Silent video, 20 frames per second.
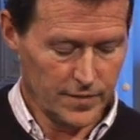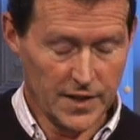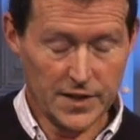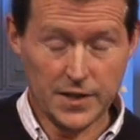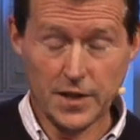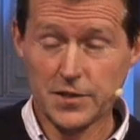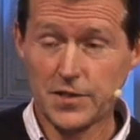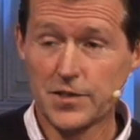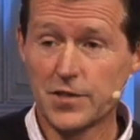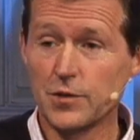
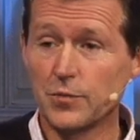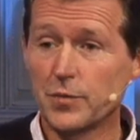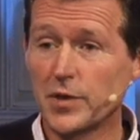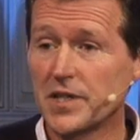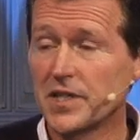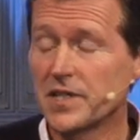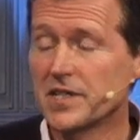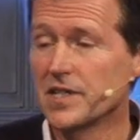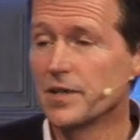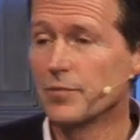In our
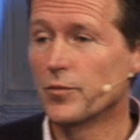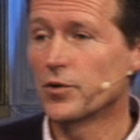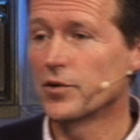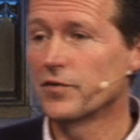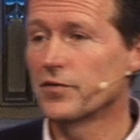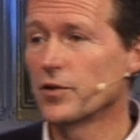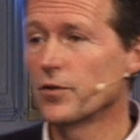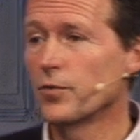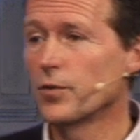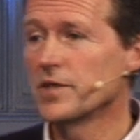stupidity, more
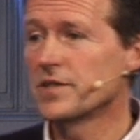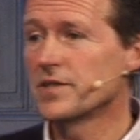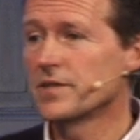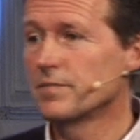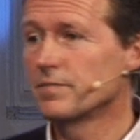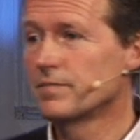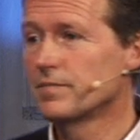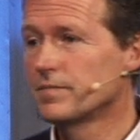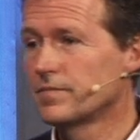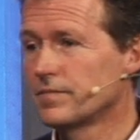of your
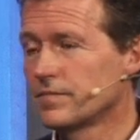wisdom.